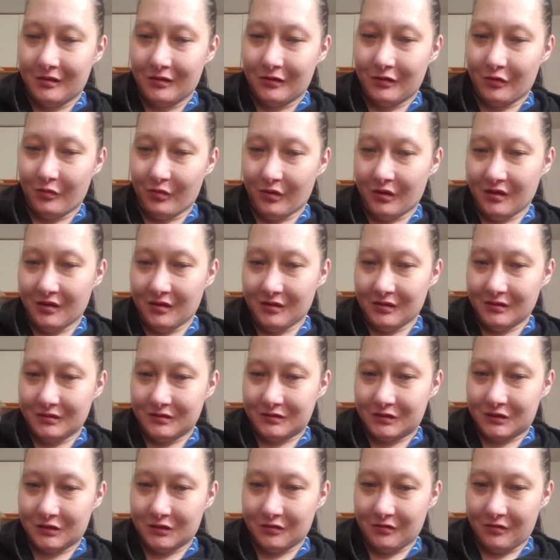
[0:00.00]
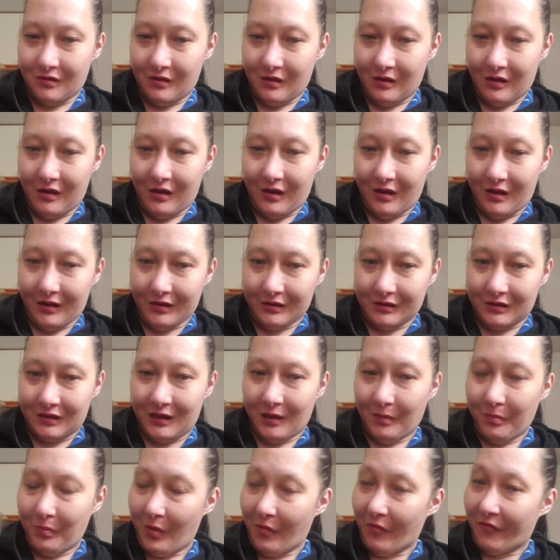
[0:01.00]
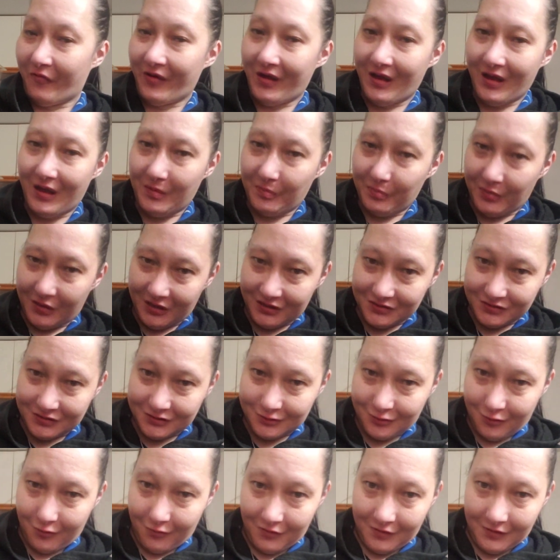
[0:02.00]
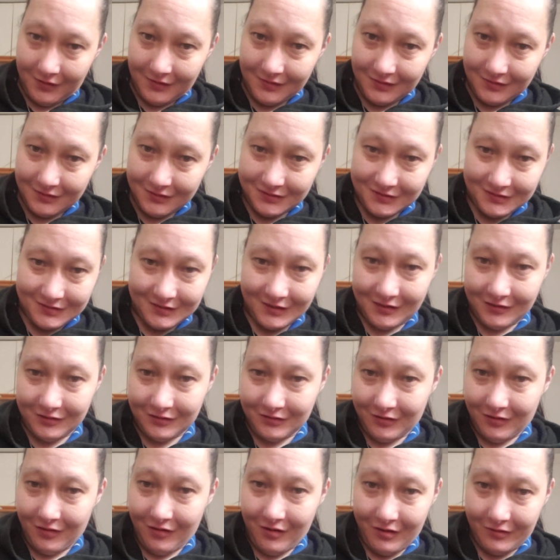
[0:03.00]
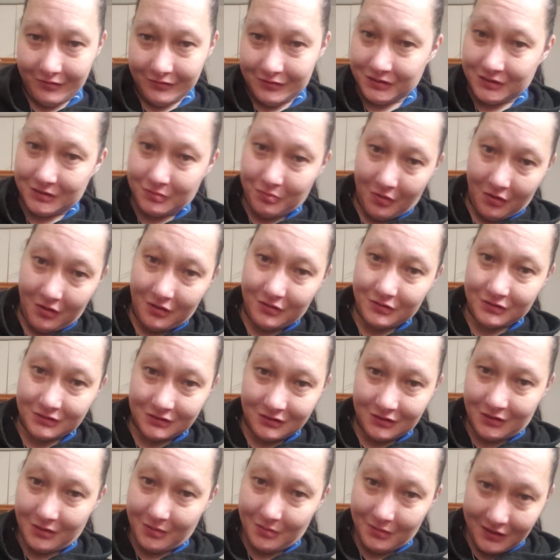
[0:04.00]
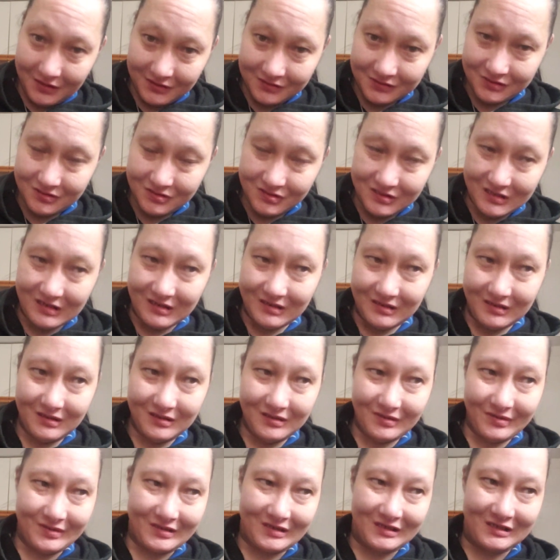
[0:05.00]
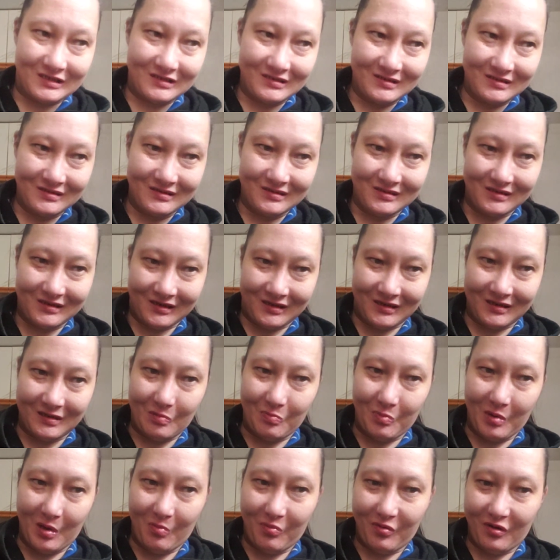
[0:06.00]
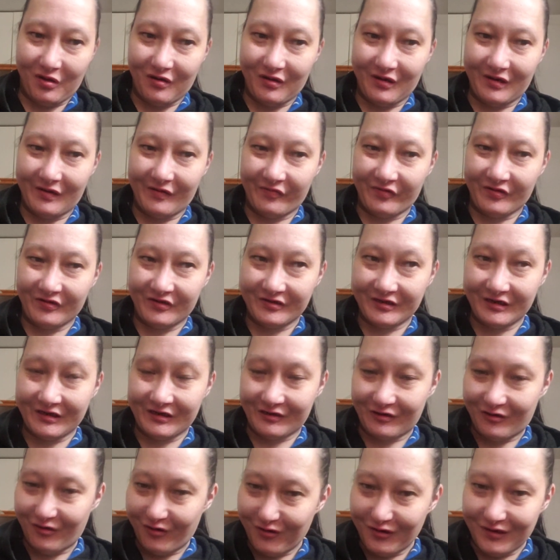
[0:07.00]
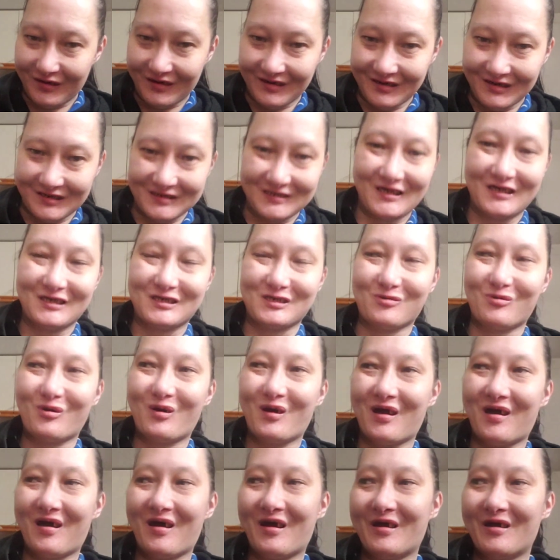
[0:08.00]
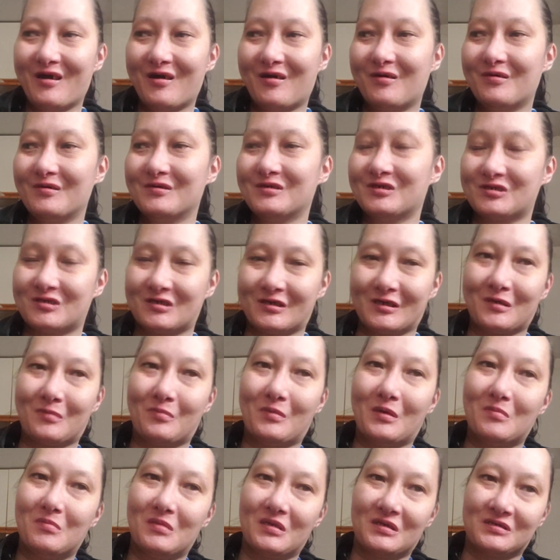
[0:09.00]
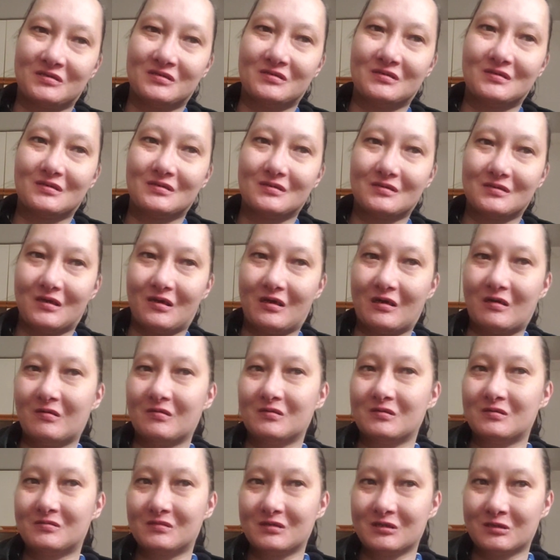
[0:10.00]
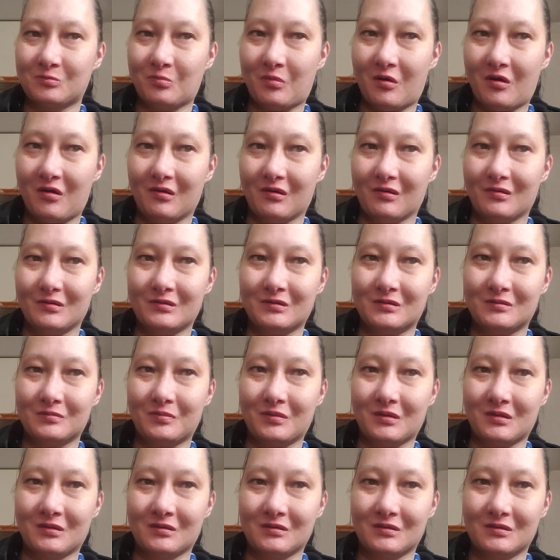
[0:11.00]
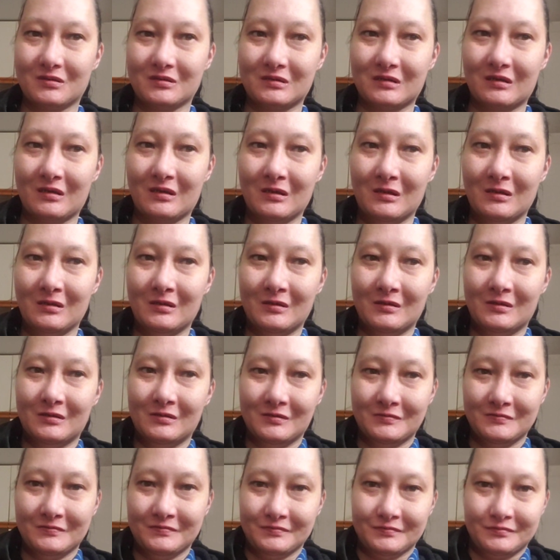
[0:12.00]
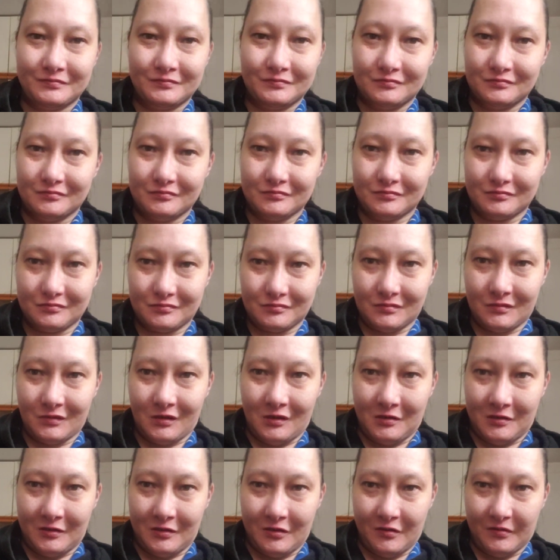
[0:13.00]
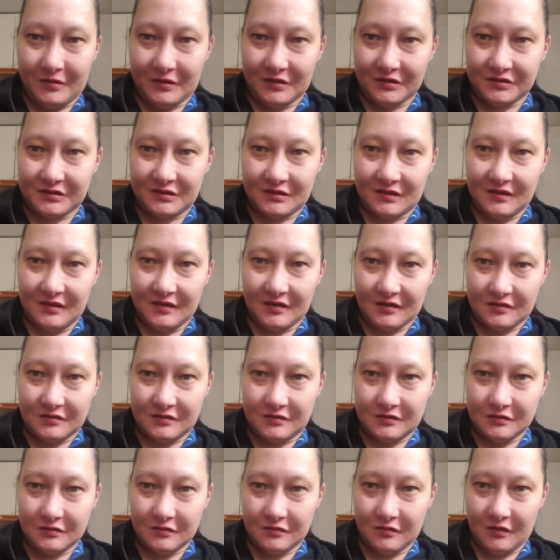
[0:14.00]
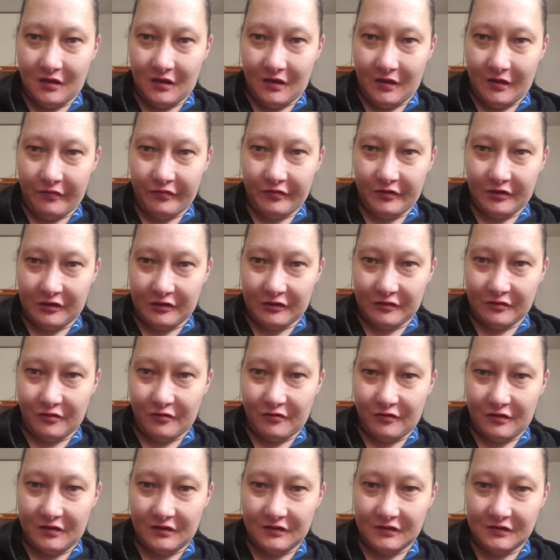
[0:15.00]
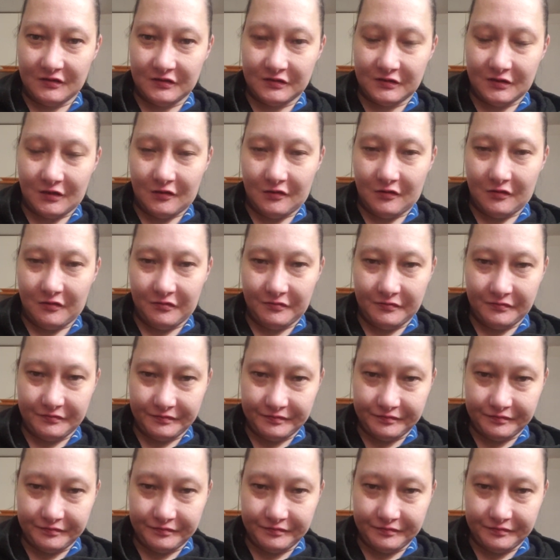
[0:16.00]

the way to uh, keep the fan base going is that you gotta respond to your messages. Because people are gonna feel ignored. That's why I always check my messages and I always respond. Because I don't know what it's like to uh, feel ignored, so.